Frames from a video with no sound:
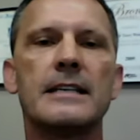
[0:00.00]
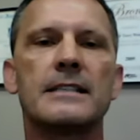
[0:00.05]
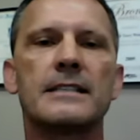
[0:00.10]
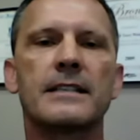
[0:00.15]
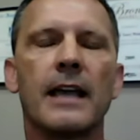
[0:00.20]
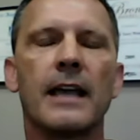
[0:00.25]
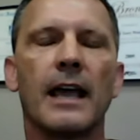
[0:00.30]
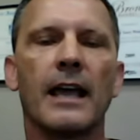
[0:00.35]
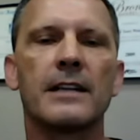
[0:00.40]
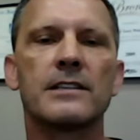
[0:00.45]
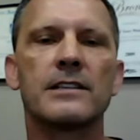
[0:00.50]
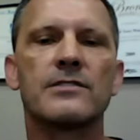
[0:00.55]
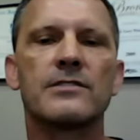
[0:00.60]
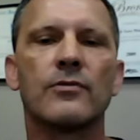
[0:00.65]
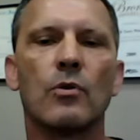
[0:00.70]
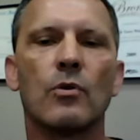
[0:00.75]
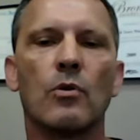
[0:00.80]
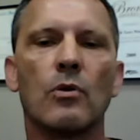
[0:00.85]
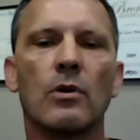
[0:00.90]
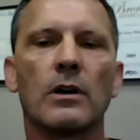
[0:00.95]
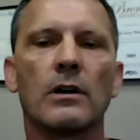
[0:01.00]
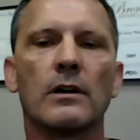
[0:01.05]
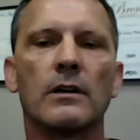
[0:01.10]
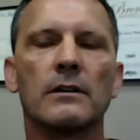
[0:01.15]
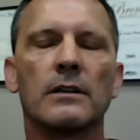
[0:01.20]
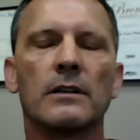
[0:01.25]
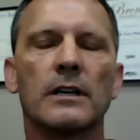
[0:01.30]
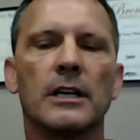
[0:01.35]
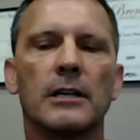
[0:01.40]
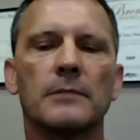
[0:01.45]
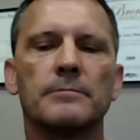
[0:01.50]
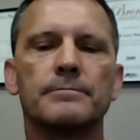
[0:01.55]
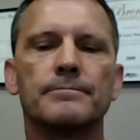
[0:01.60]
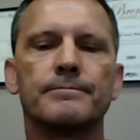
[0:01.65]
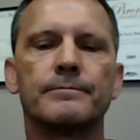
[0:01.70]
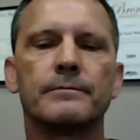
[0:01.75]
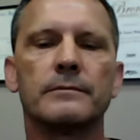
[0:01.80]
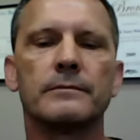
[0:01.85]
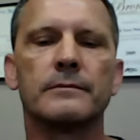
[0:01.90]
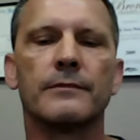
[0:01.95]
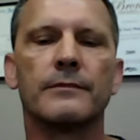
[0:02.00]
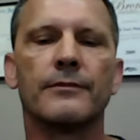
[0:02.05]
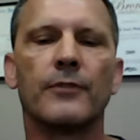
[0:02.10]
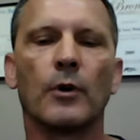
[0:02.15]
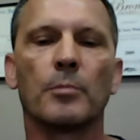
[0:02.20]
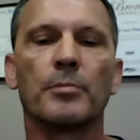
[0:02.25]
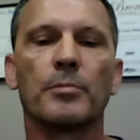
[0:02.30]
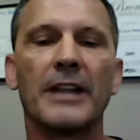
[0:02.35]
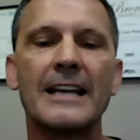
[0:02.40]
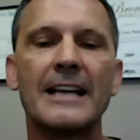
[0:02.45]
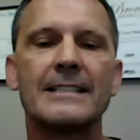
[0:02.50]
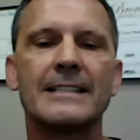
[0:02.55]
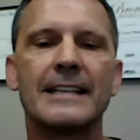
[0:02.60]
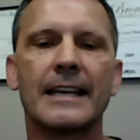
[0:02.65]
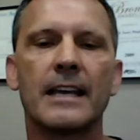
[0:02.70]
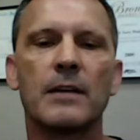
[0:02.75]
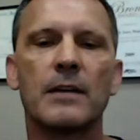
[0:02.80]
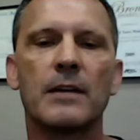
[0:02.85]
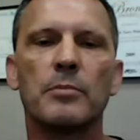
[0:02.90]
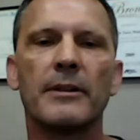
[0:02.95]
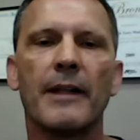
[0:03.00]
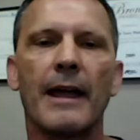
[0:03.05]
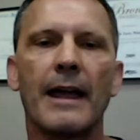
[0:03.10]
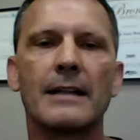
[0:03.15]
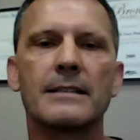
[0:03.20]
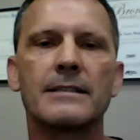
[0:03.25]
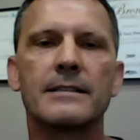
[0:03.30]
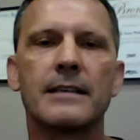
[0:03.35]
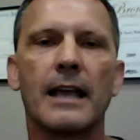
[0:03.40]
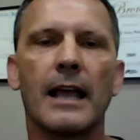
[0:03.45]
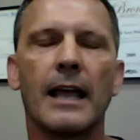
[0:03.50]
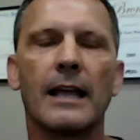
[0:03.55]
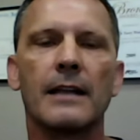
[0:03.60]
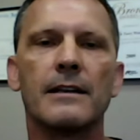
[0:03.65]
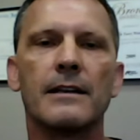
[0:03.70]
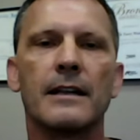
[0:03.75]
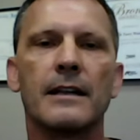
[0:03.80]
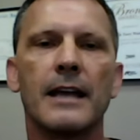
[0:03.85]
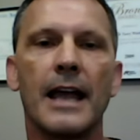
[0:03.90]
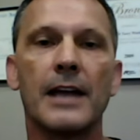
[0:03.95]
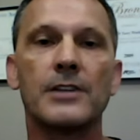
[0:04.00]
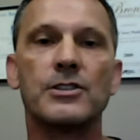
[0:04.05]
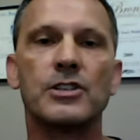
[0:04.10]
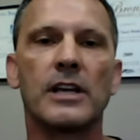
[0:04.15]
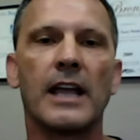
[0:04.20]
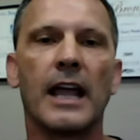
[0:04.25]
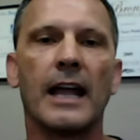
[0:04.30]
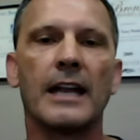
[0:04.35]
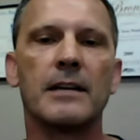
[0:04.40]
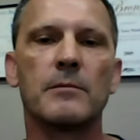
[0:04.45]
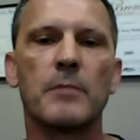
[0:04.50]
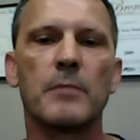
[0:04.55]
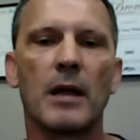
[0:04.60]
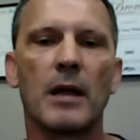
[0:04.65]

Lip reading: scans for placing implants and educating my